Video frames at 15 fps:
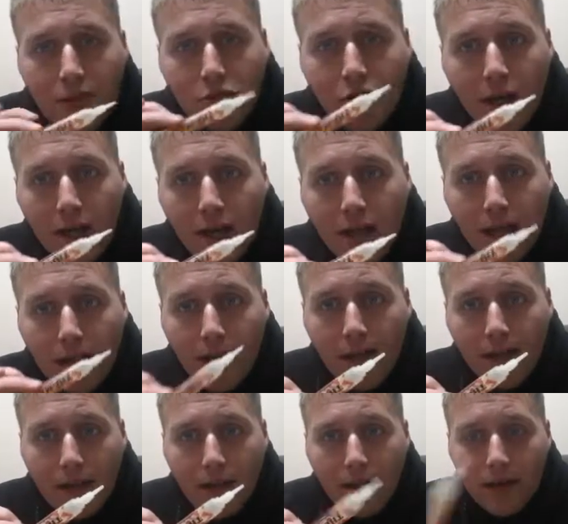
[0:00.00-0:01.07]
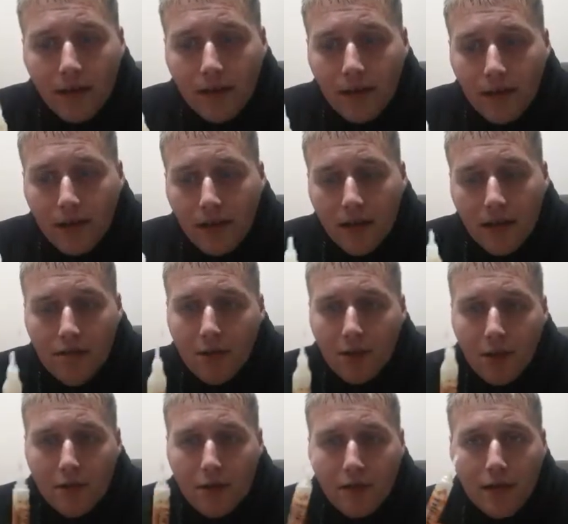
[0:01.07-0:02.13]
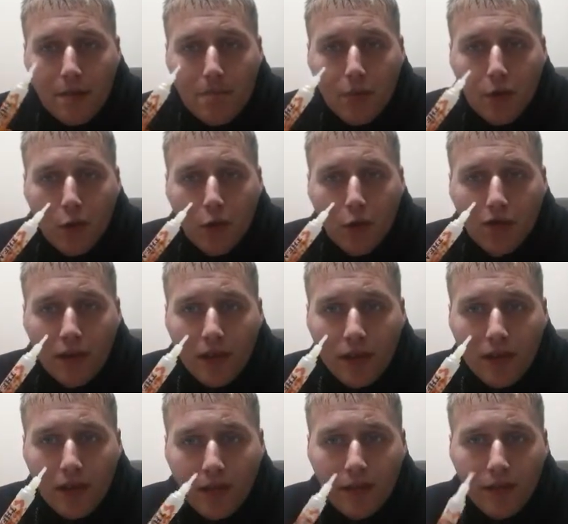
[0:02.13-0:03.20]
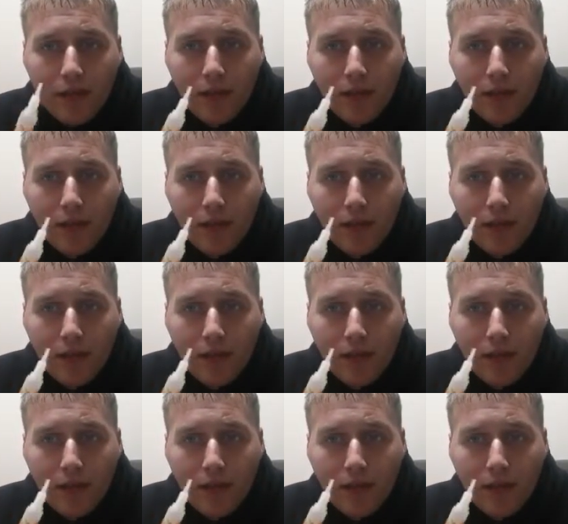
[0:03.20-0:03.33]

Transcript: try it again, because they've improved it.